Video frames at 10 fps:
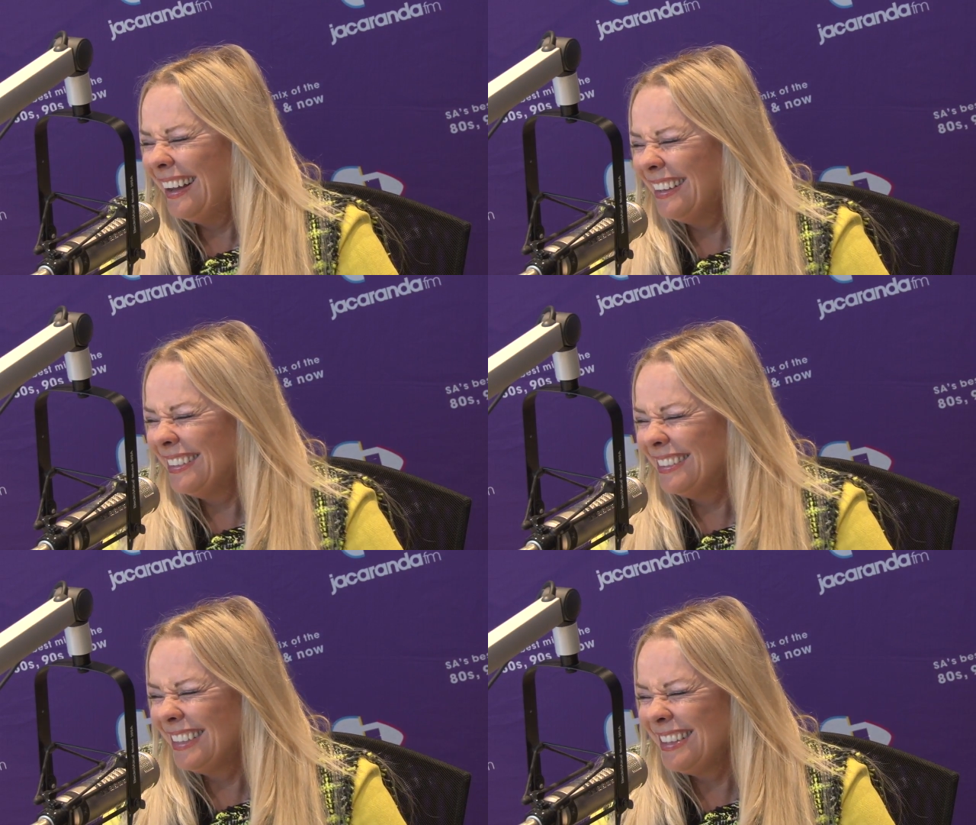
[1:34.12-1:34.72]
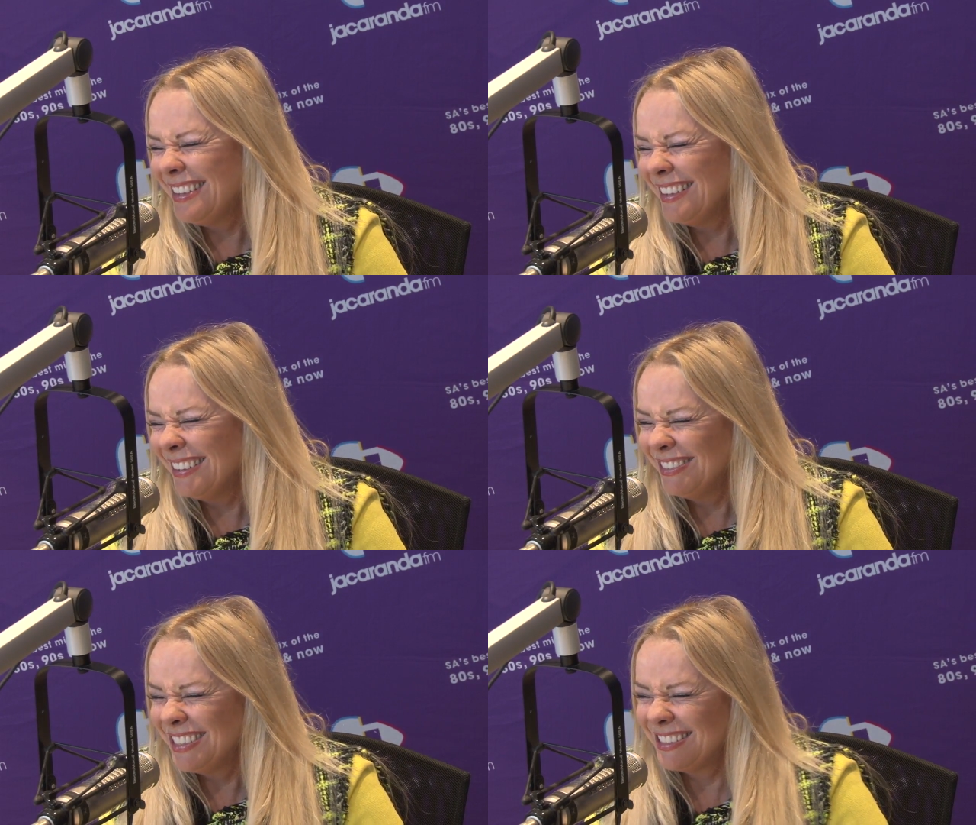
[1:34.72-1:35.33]
Oh, I think I
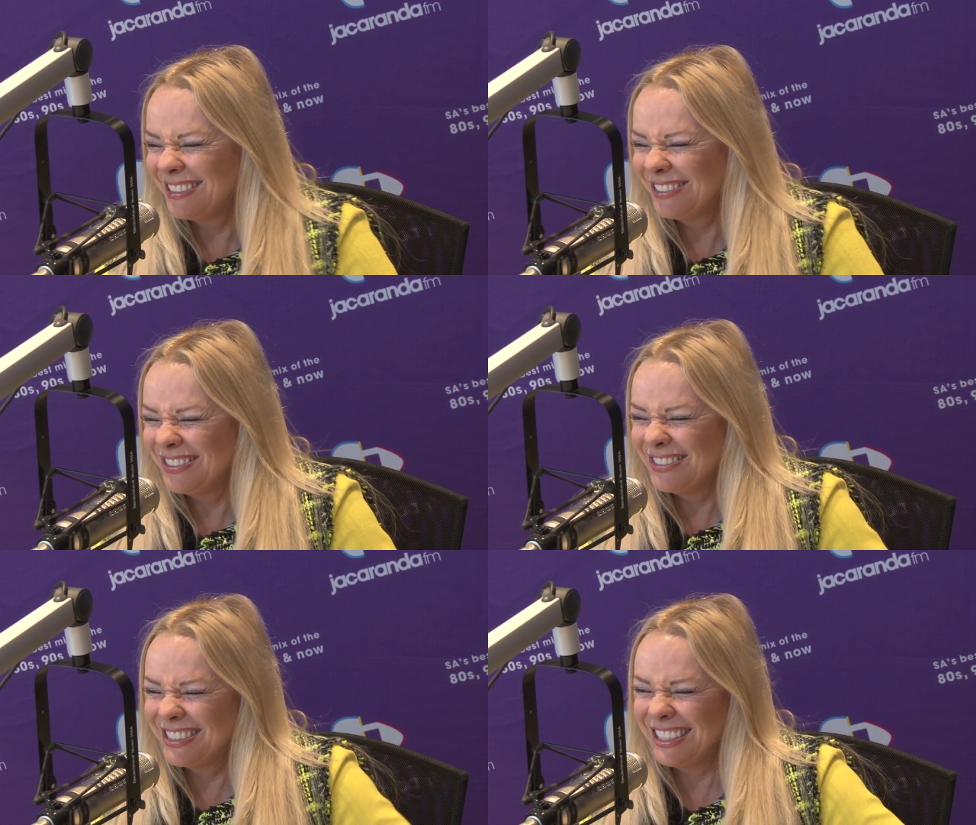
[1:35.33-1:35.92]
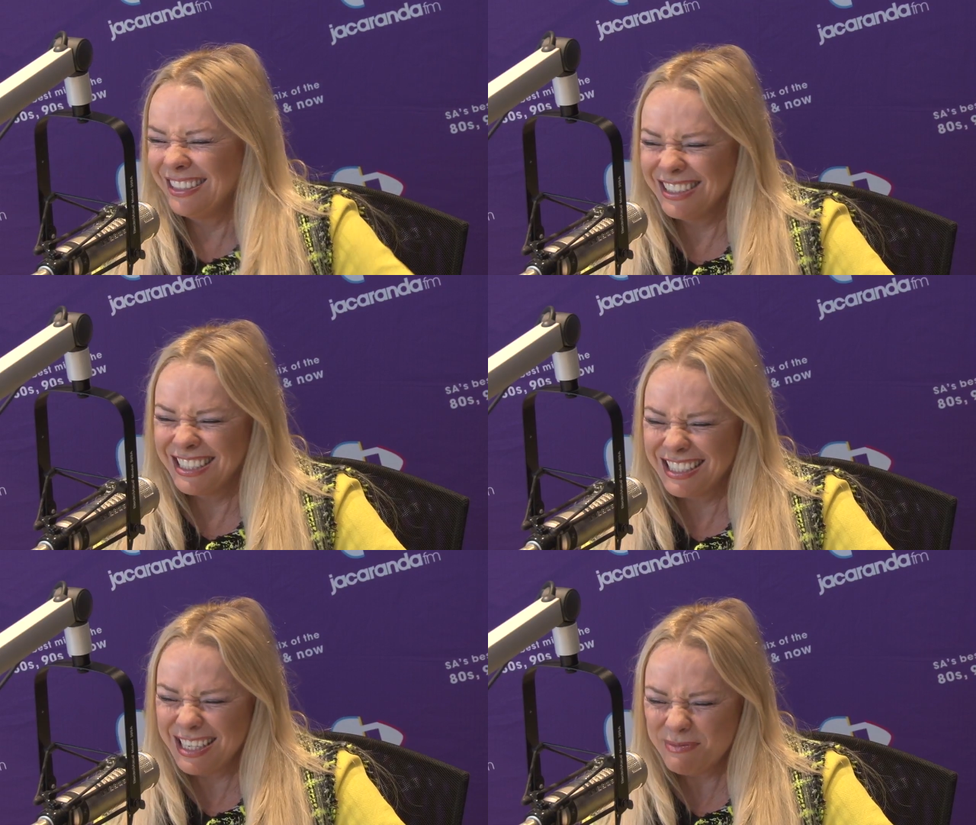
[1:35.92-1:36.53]
was sort of sitting on a
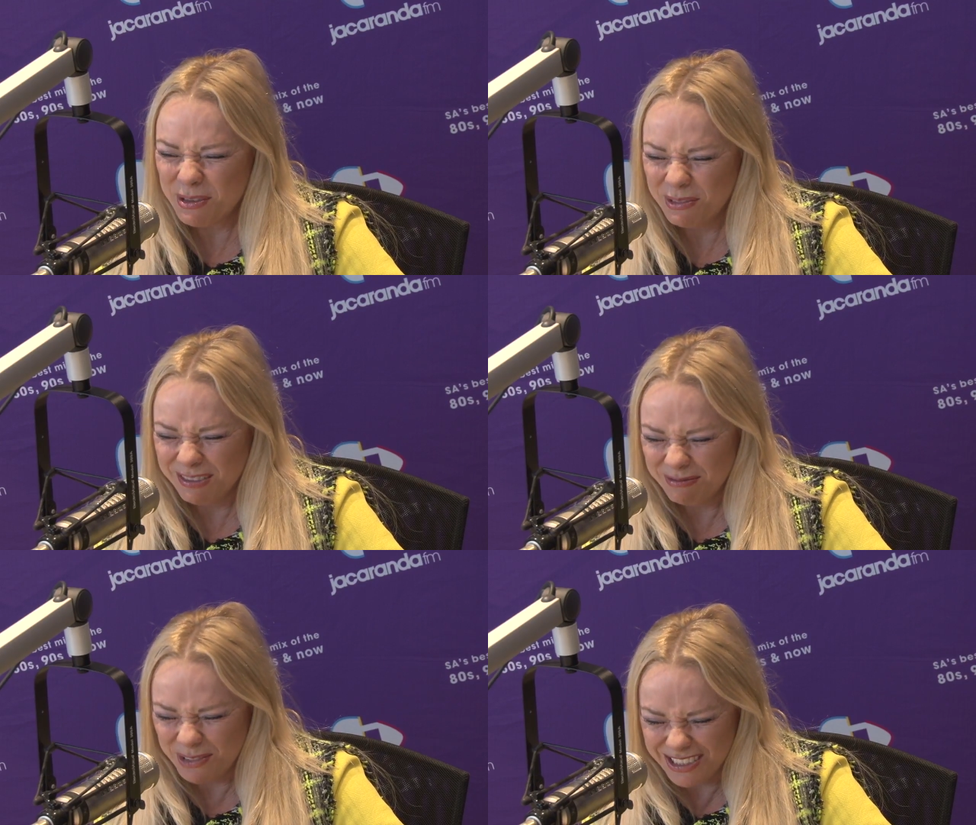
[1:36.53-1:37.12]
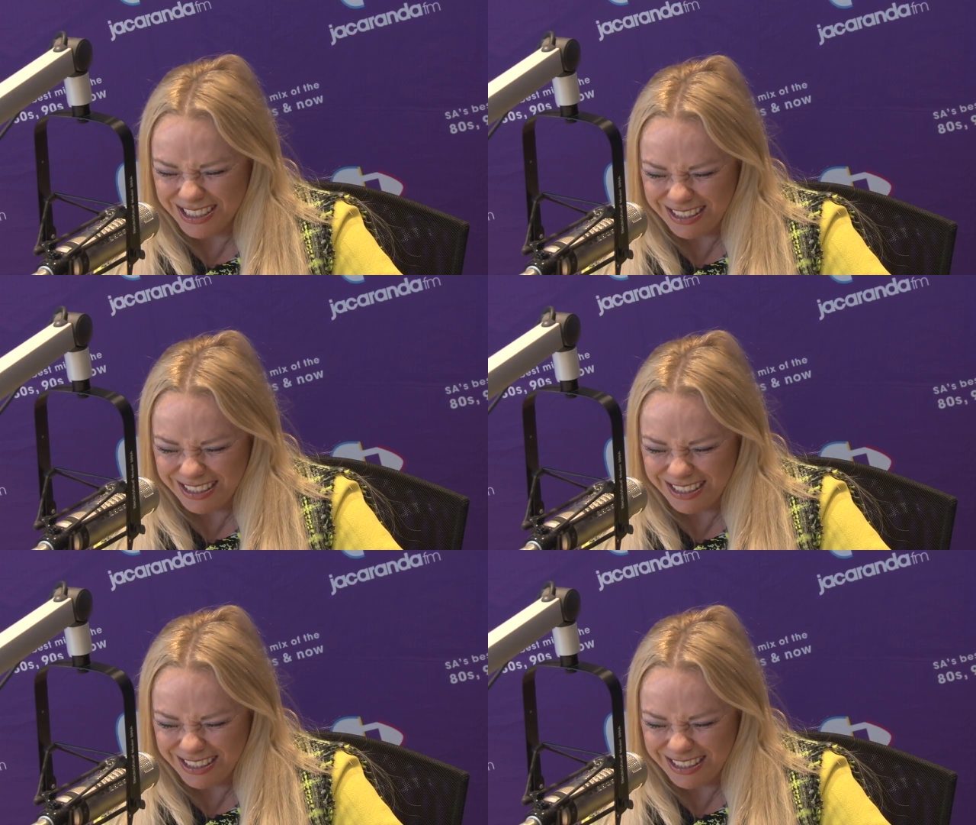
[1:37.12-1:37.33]
sheep at one point.